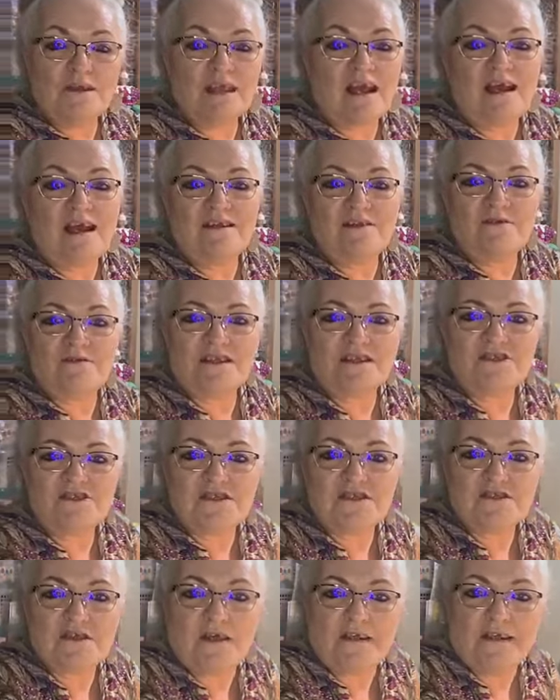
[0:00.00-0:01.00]
yeah, I don't think
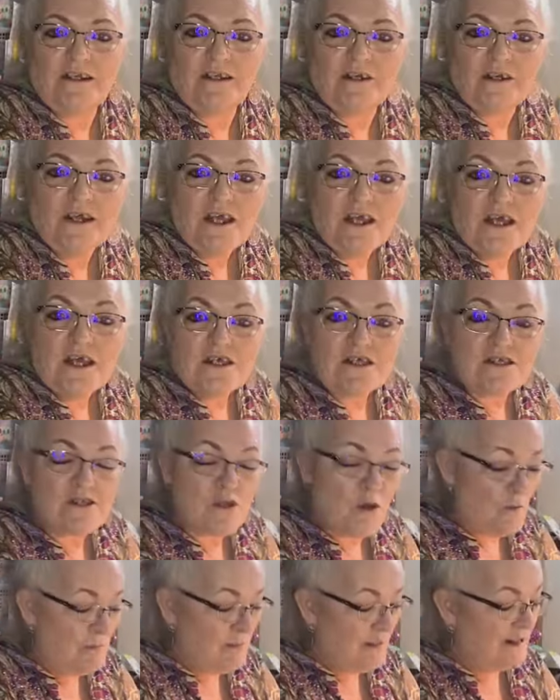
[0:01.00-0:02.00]
she's on here.
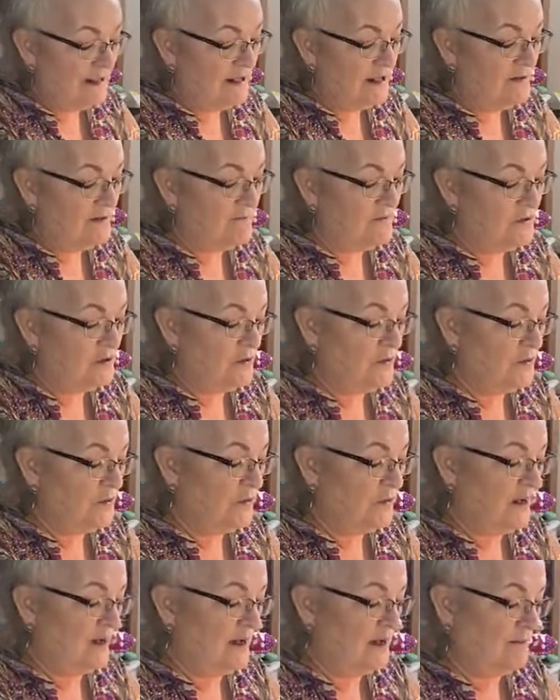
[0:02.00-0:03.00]
So many of
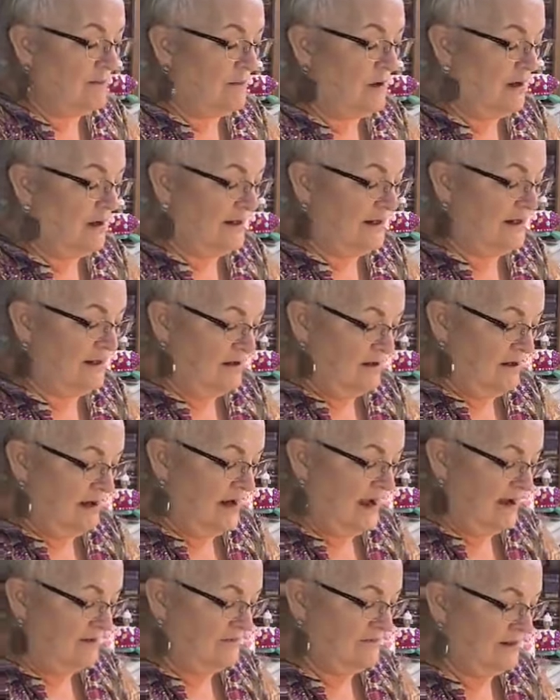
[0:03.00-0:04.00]
you on here
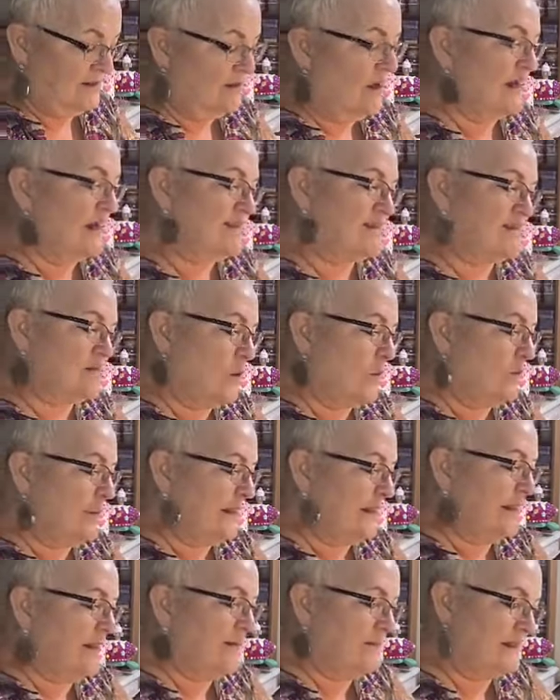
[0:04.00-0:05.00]
haven't, not so
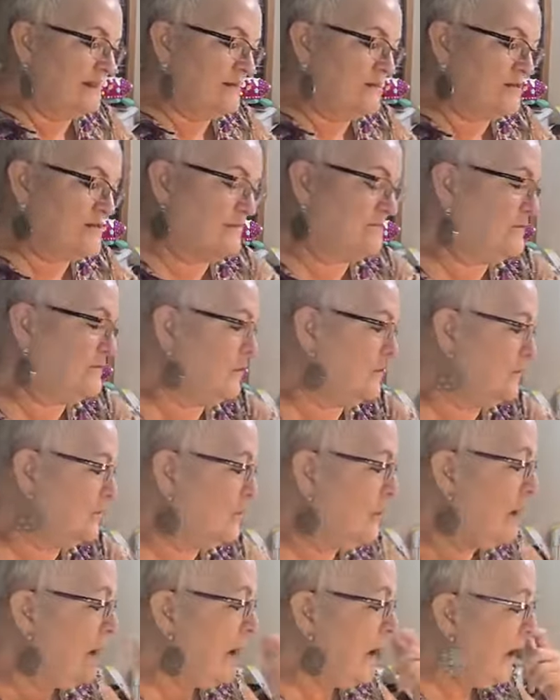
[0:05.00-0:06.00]
many, I mean, there's a
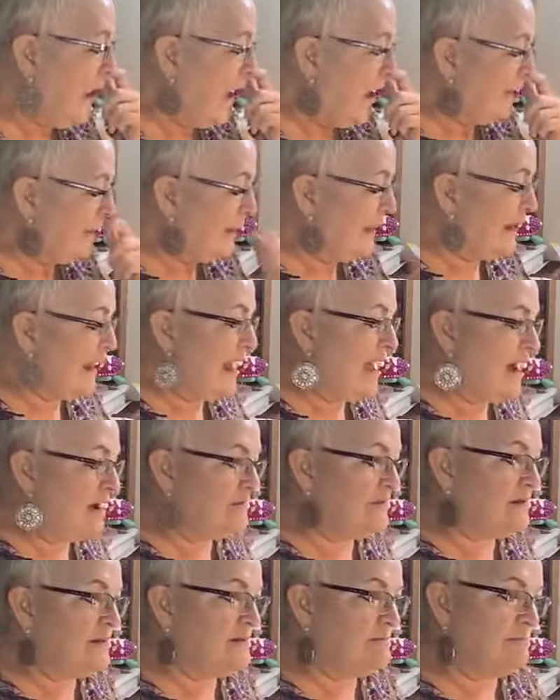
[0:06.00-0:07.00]
few that
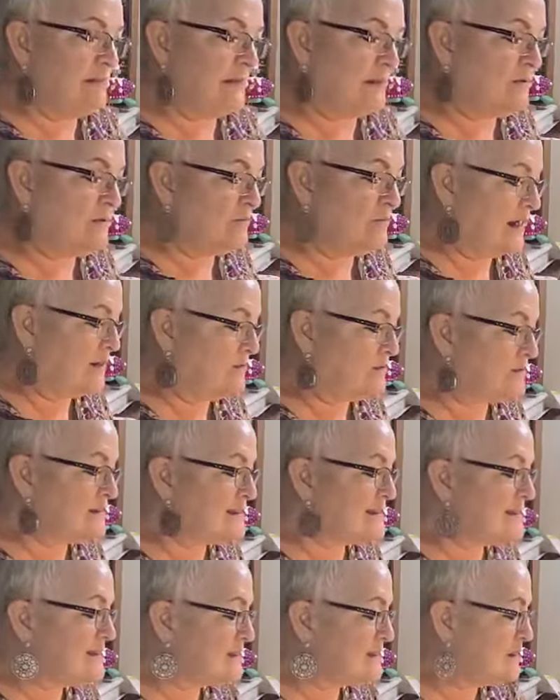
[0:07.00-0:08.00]
haven't been around
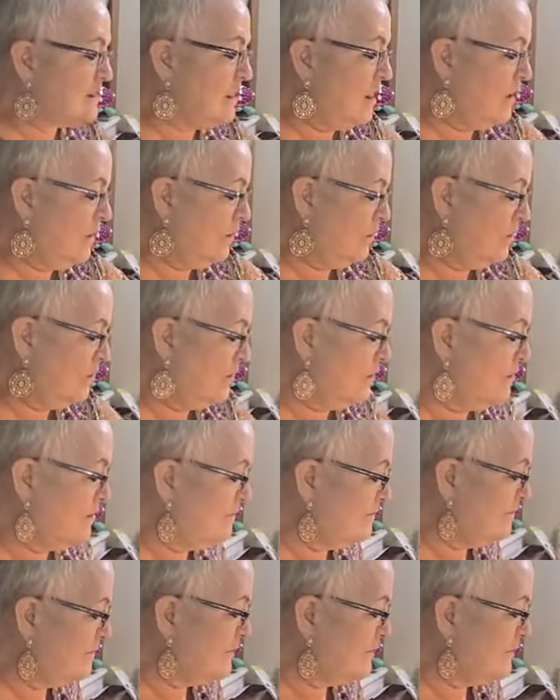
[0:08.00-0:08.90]
snow.